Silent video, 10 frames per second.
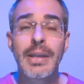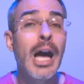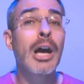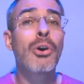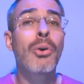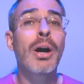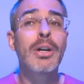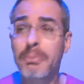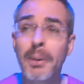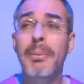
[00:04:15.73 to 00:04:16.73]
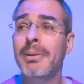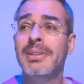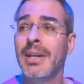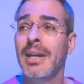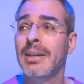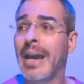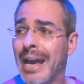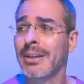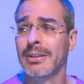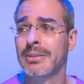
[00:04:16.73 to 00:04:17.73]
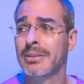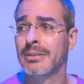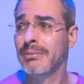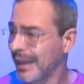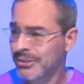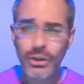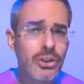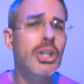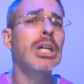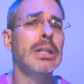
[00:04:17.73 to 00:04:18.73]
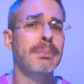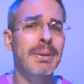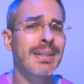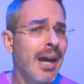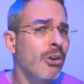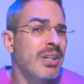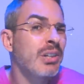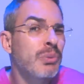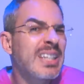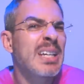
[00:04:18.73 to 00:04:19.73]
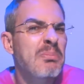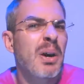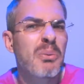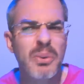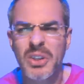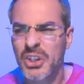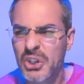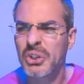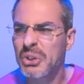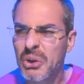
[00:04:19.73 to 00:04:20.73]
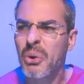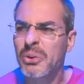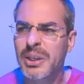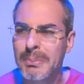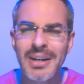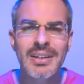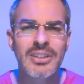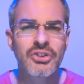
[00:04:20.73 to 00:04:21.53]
Now, you're probably saying, Alex, that's all good, but how can we keep up with the good old American